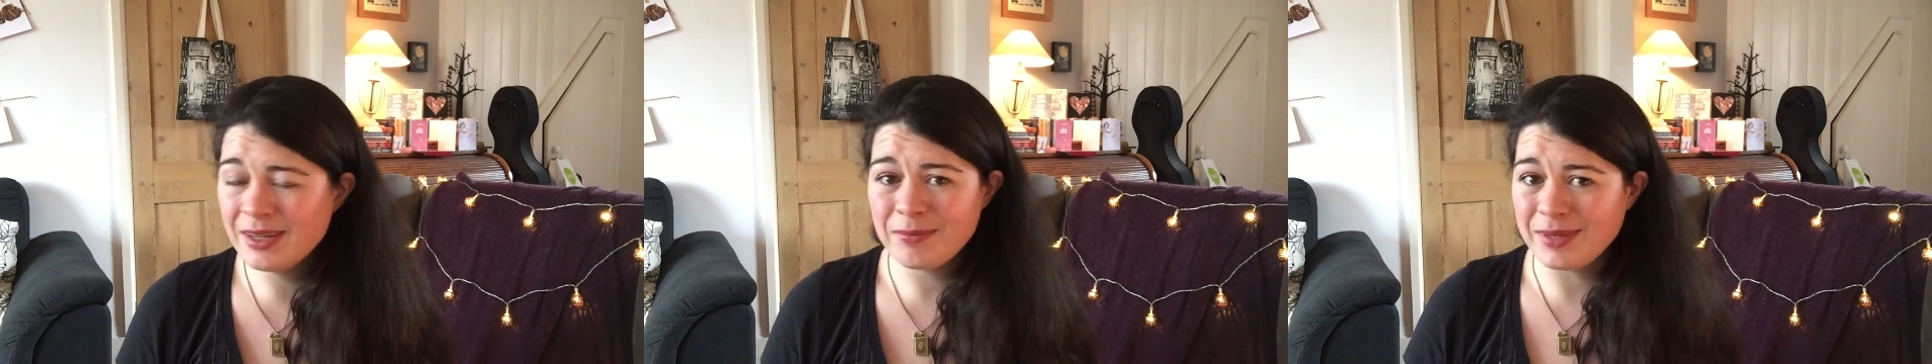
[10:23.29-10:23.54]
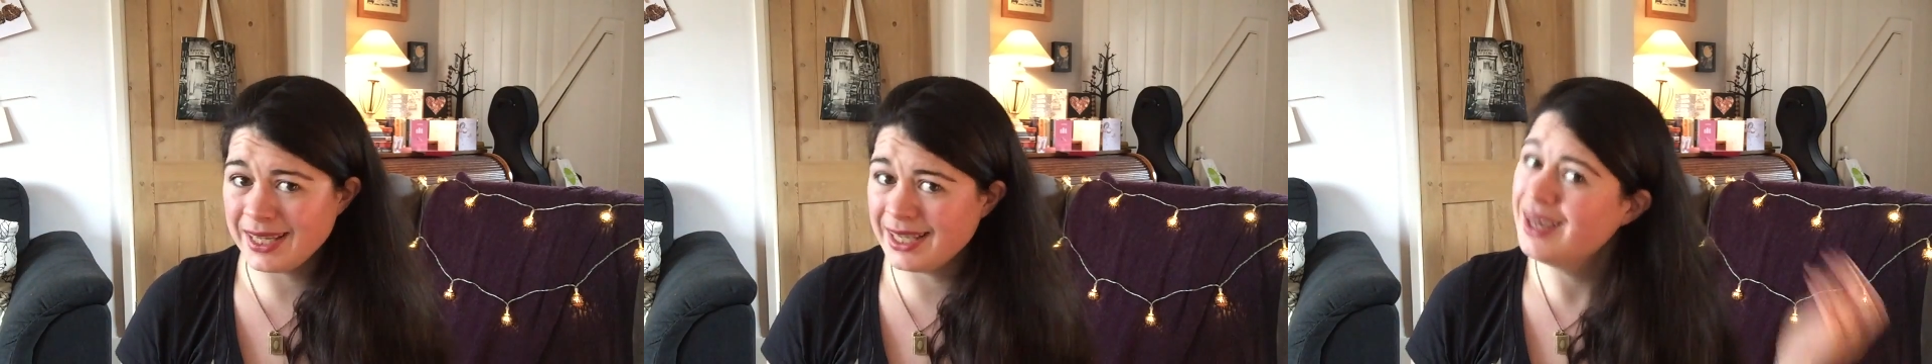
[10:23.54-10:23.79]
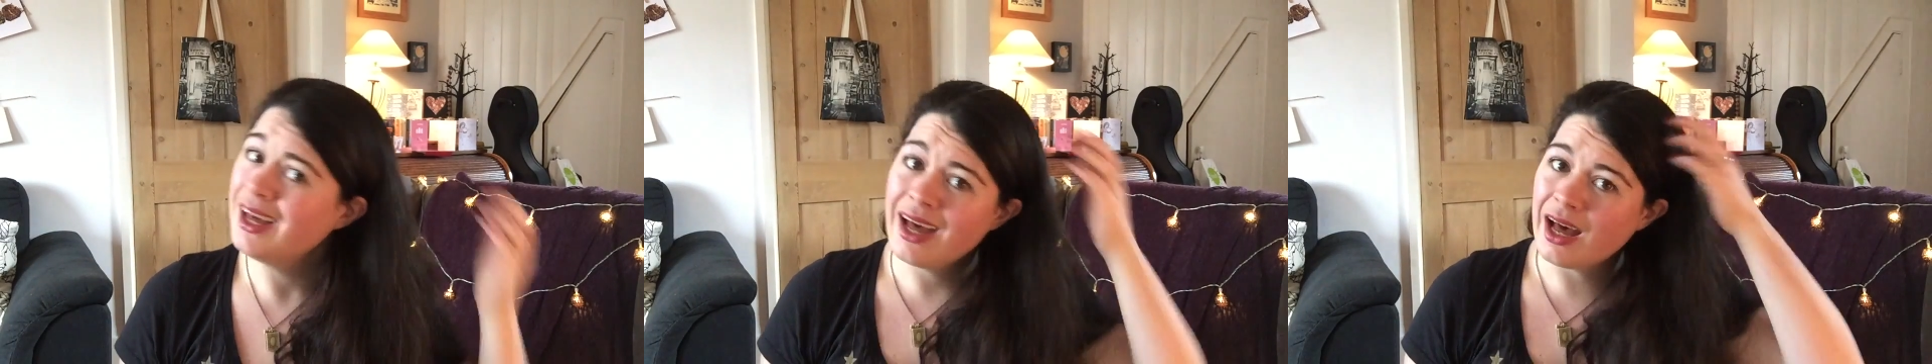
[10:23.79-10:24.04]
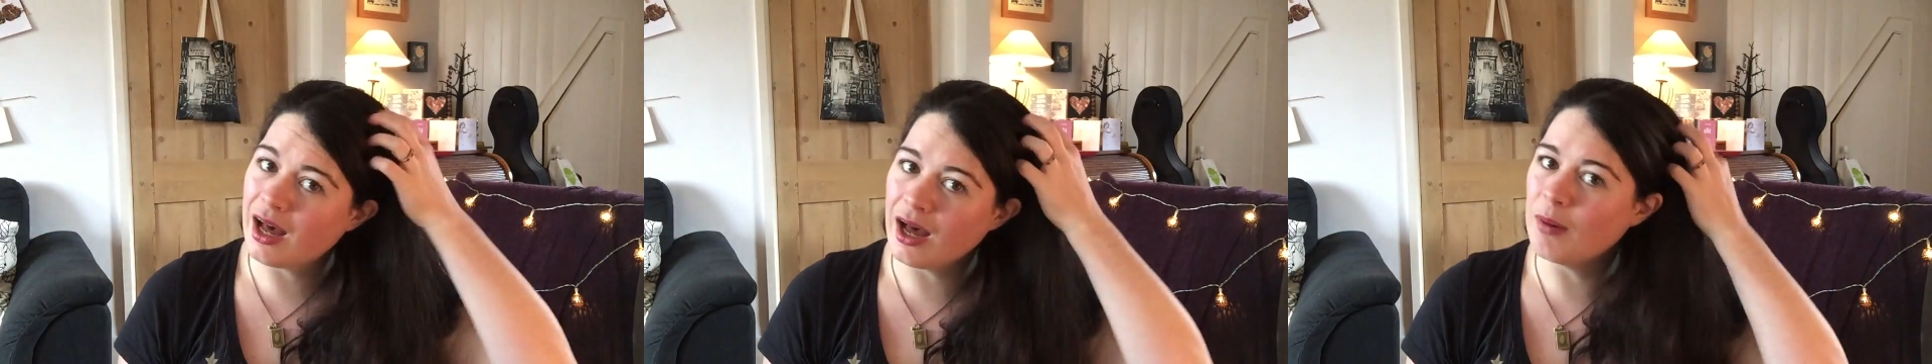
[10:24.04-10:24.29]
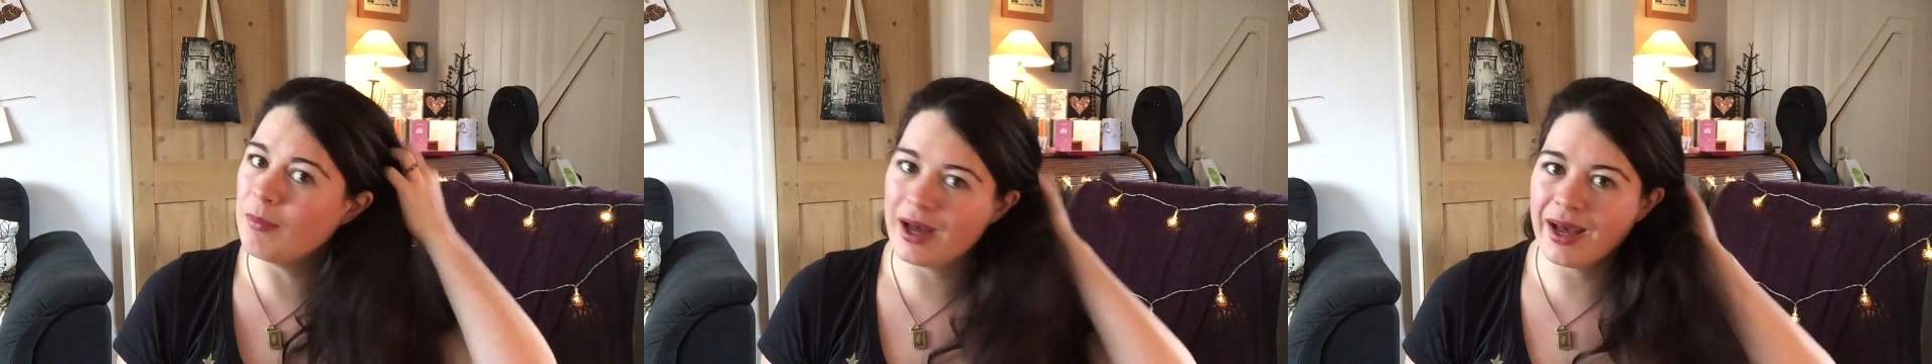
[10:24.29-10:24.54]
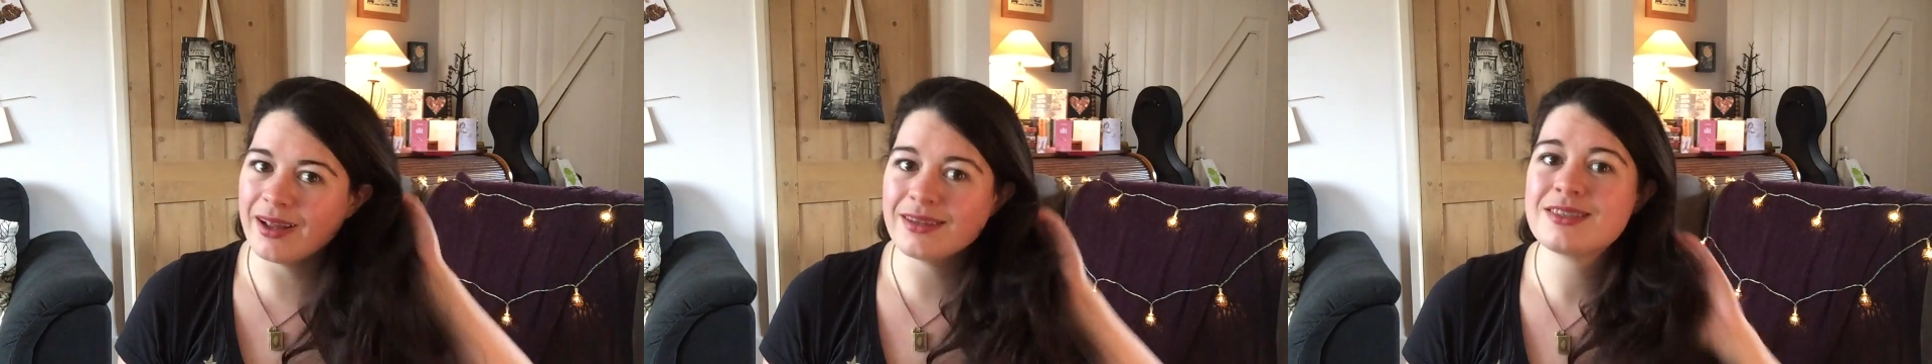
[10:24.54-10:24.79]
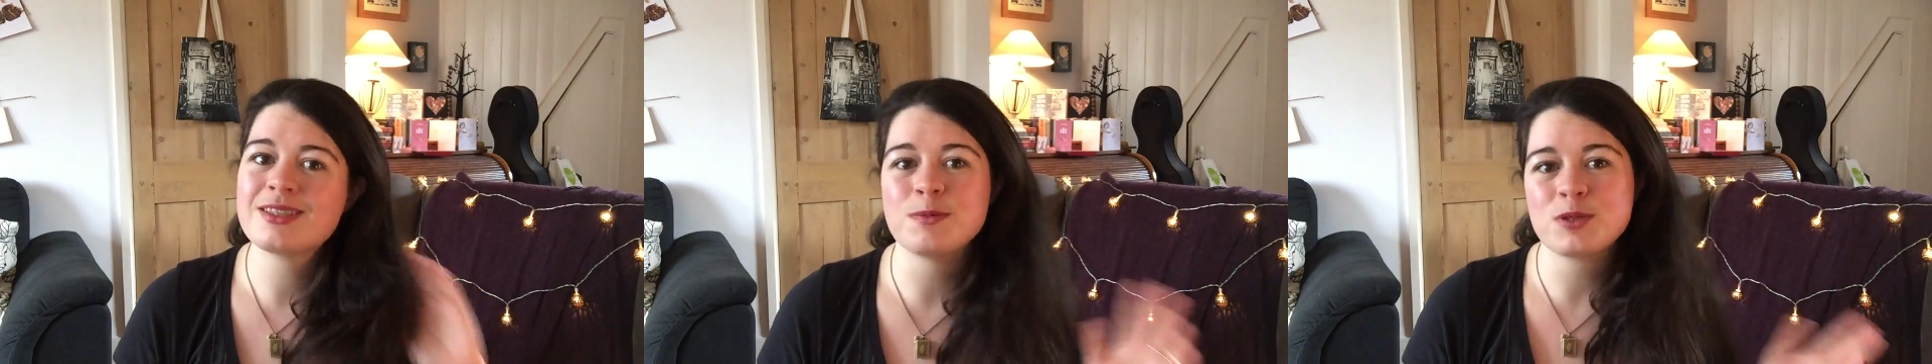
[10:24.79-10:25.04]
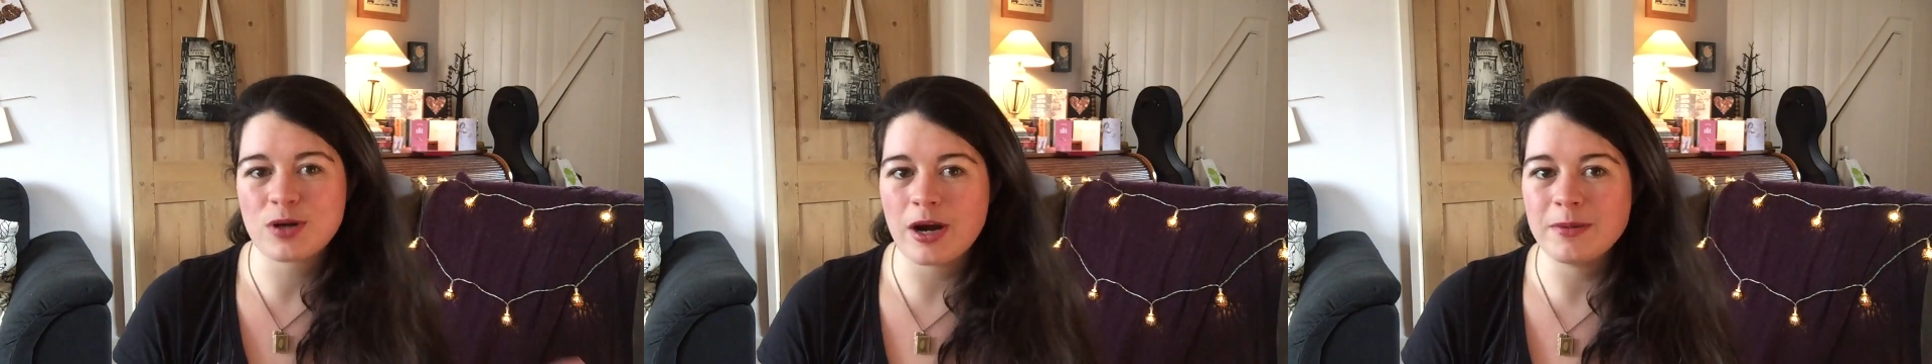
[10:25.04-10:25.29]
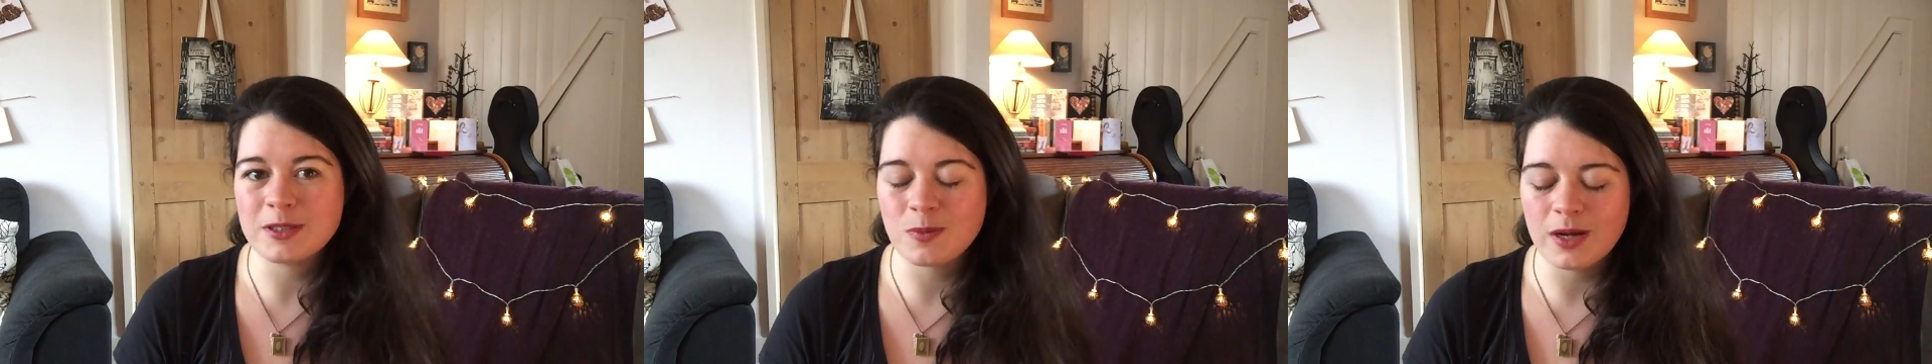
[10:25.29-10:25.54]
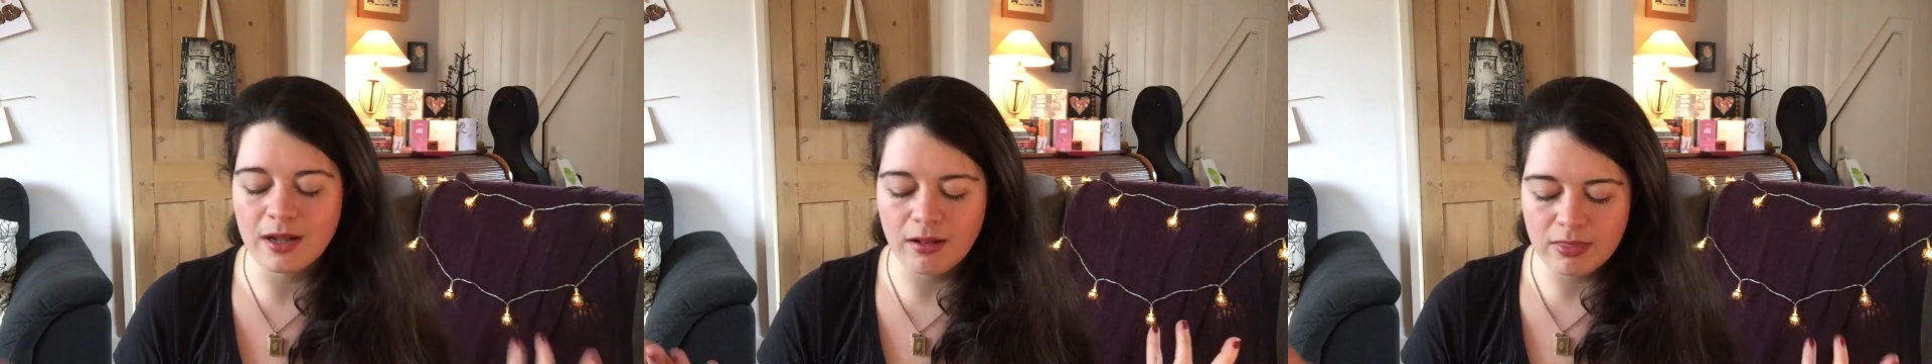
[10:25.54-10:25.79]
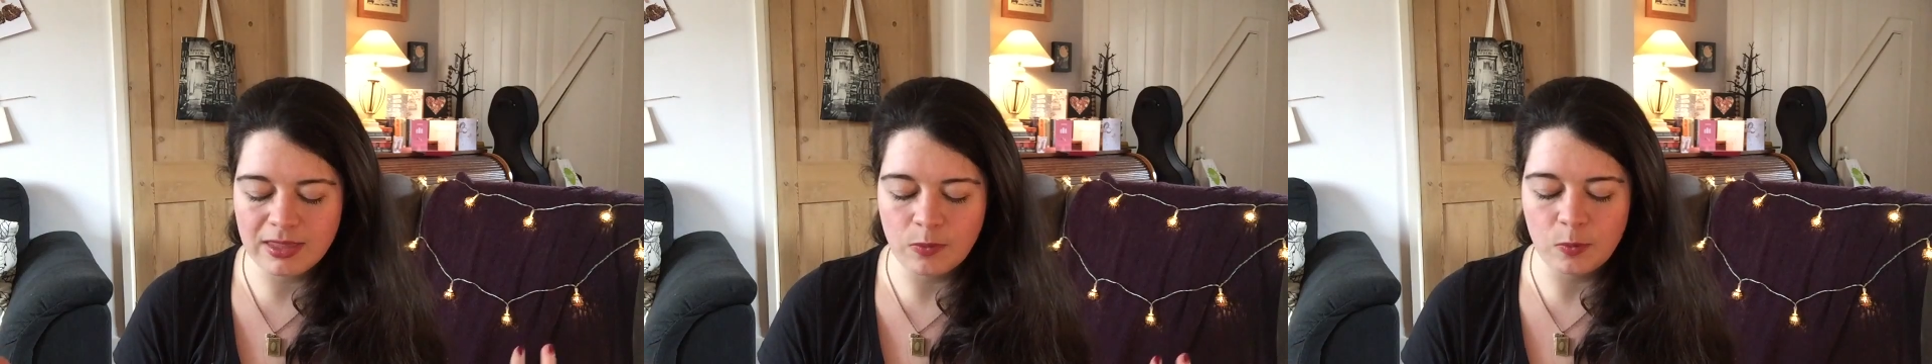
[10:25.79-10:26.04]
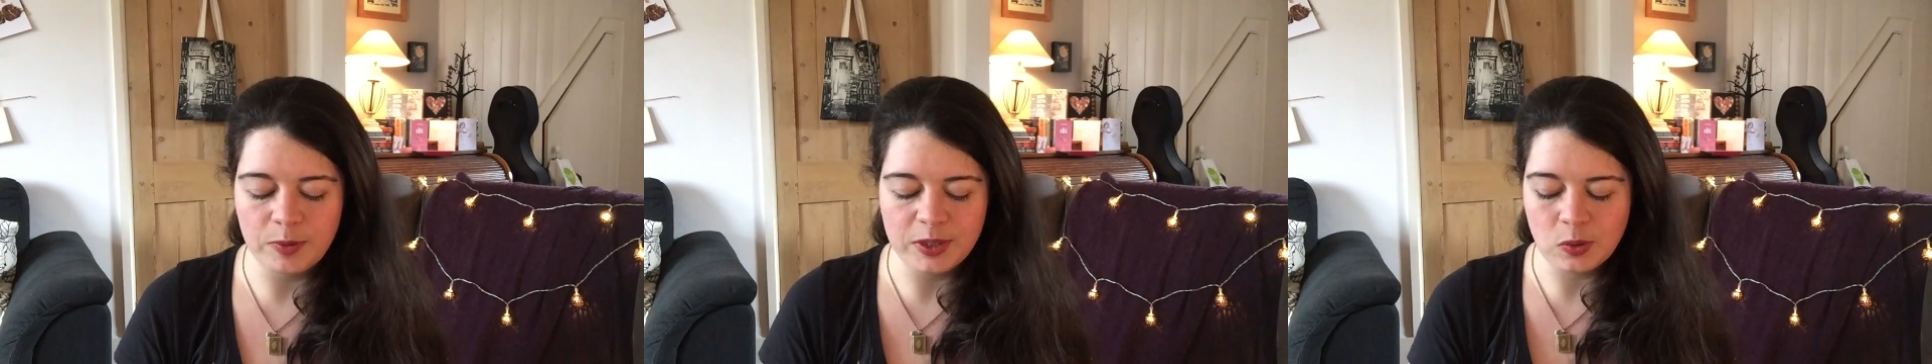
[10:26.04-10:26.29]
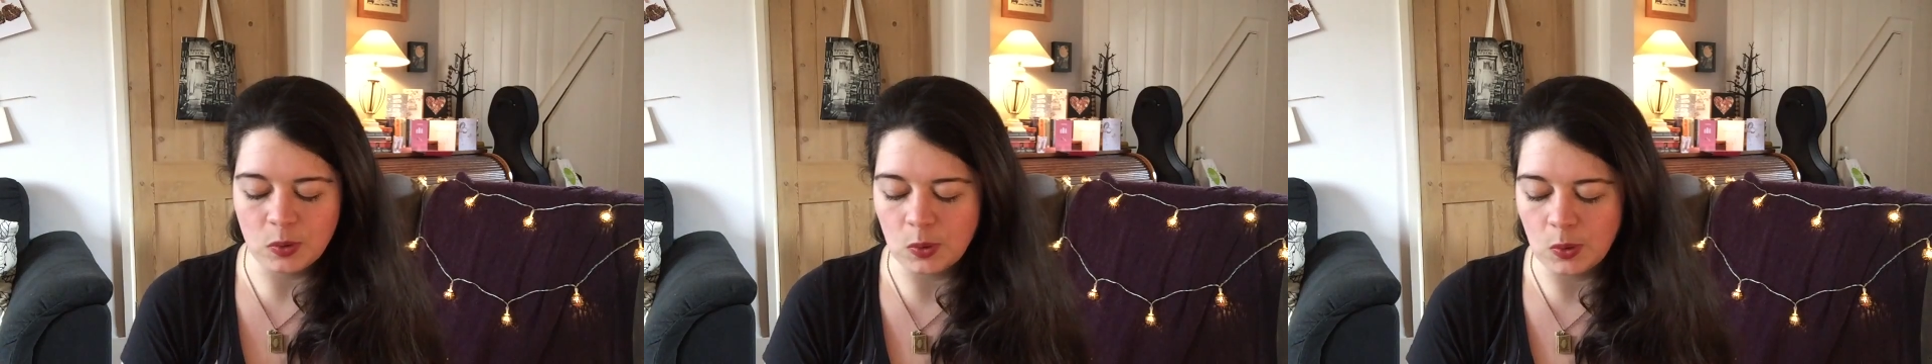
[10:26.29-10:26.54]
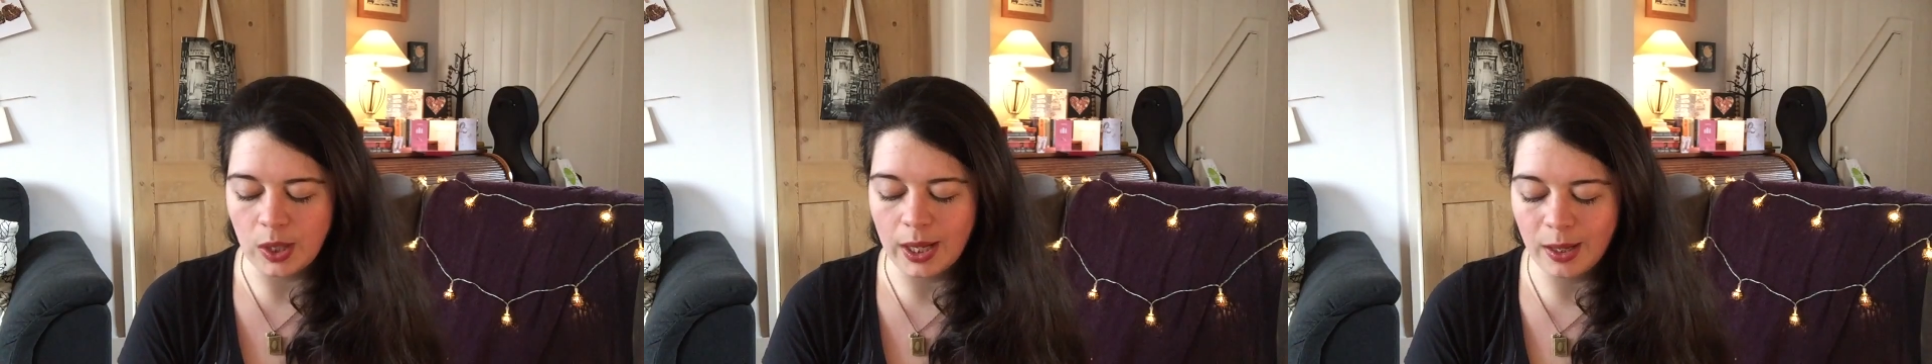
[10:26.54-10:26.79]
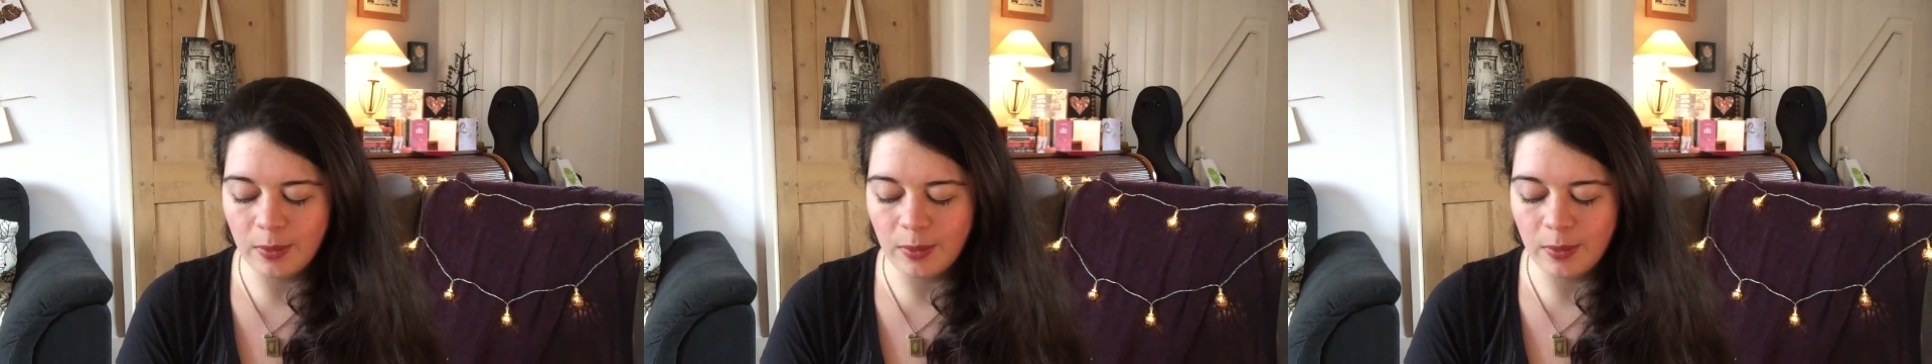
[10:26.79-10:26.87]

me, and subscribe as well, that would be cool.